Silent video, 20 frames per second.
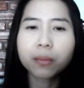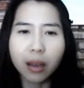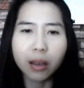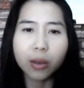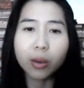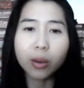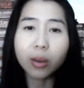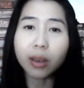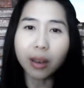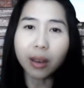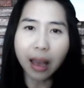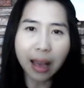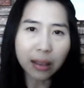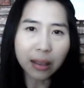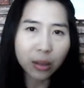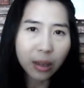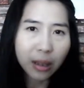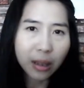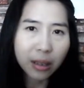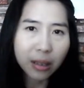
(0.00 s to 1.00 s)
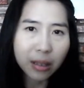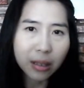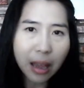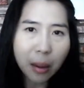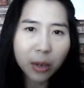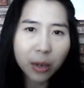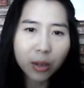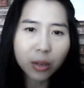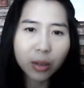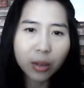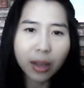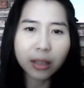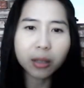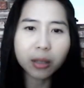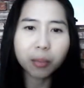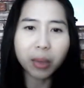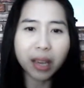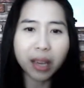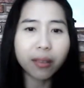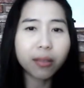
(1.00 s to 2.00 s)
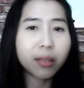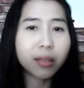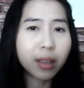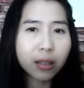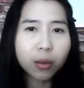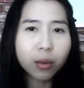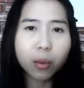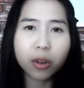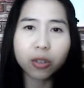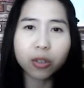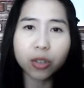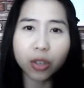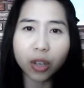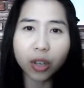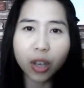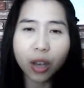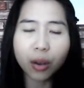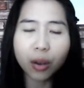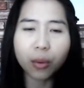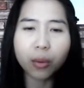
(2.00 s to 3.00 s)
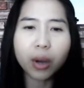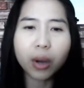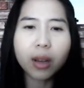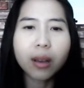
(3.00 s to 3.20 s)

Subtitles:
you can ask the examiner to explain this word to you.